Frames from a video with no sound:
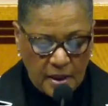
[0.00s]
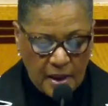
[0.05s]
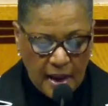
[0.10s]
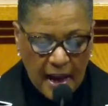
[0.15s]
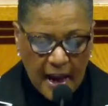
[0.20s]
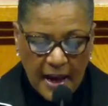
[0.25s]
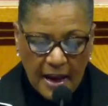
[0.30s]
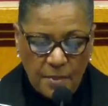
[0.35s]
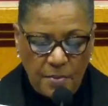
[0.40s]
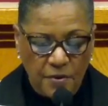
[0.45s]

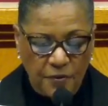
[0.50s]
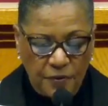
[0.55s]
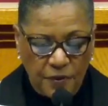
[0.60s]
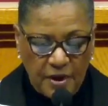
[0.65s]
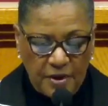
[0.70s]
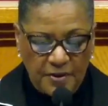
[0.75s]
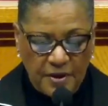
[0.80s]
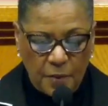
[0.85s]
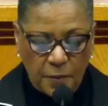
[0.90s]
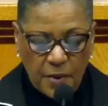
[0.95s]
I am
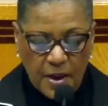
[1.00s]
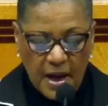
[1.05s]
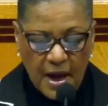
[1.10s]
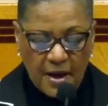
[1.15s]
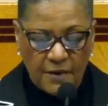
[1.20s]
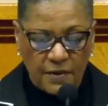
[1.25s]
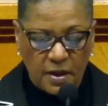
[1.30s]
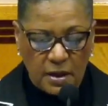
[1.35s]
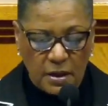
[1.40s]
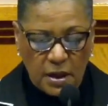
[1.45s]
afraid that we
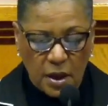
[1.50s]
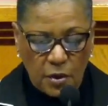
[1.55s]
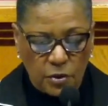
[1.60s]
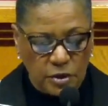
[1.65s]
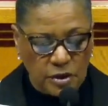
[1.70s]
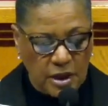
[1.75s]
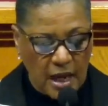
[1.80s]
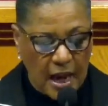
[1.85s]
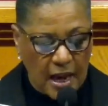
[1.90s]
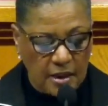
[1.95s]
have a low
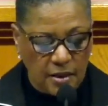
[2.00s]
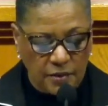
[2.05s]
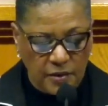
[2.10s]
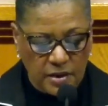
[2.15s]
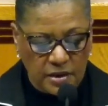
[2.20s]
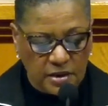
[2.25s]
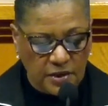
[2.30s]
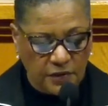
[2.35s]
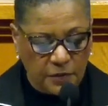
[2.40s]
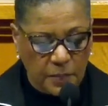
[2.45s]

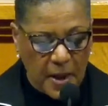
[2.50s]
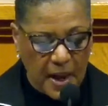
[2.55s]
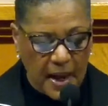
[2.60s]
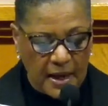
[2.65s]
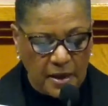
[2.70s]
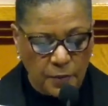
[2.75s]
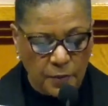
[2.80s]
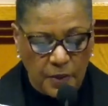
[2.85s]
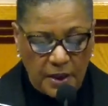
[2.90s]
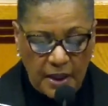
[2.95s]
tolerance of
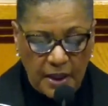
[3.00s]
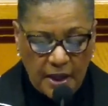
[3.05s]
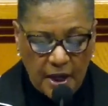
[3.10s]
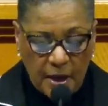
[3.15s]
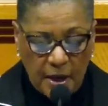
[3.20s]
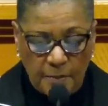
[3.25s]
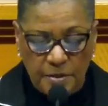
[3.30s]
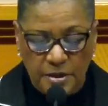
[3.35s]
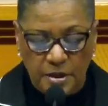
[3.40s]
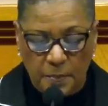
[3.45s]
pain when it
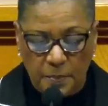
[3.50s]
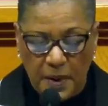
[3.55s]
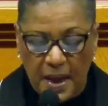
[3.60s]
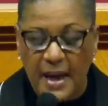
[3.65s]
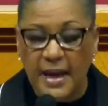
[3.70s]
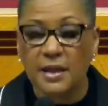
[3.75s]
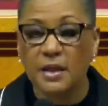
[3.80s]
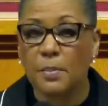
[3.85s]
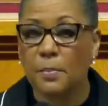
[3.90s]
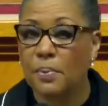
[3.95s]
comes to
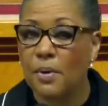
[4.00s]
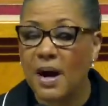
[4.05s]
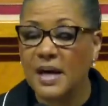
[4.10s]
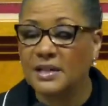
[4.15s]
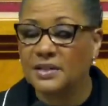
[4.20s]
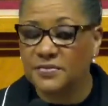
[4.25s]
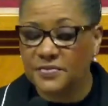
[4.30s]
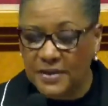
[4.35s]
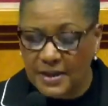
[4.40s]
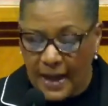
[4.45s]
paying the
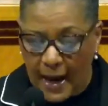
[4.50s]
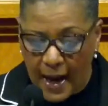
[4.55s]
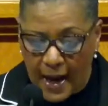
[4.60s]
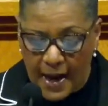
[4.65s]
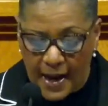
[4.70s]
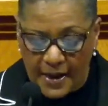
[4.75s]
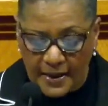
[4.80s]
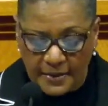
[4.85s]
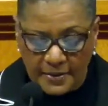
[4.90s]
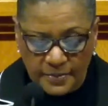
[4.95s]
price for
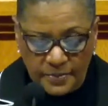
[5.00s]
God.